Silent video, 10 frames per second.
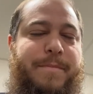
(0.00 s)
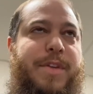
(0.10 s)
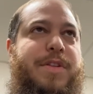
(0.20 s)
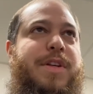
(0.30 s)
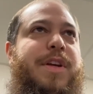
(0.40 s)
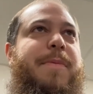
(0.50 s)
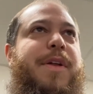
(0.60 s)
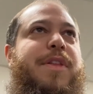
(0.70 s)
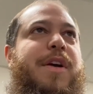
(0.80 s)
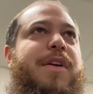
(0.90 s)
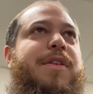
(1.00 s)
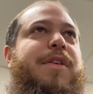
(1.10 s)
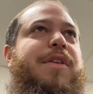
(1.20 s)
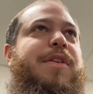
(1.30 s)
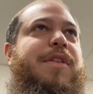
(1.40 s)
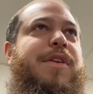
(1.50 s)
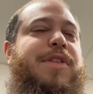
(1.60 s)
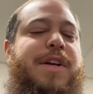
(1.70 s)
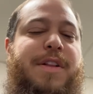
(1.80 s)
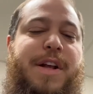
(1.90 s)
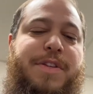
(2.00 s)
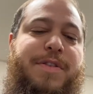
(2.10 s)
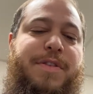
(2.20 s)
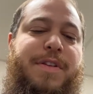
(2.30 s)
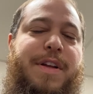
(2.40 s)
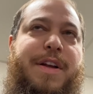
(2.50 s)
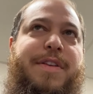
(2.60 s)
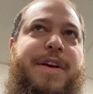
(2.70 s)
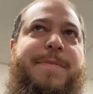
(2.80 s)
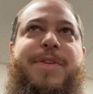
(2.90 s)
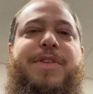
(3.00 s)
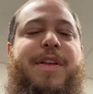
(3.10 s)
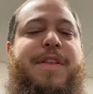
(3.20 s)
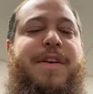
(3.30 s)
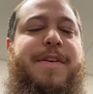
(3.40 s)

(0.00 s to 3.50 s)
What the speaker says: Just think about the psychological damage done there.